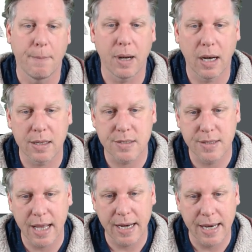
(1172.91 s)
plus
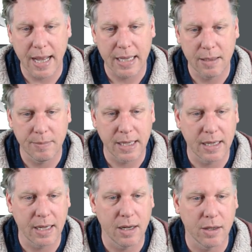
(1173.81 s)
their name
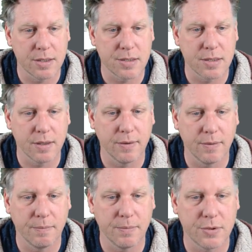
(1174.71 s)
in a nice
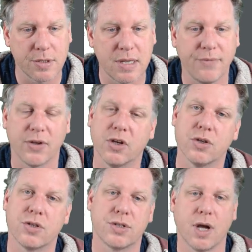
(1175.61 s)

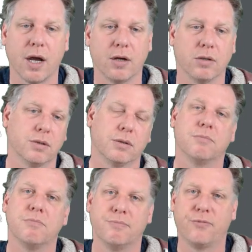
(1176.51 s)
certificate styled
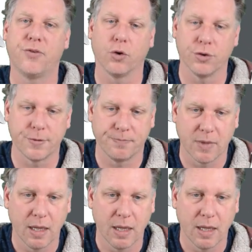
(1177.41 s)
font.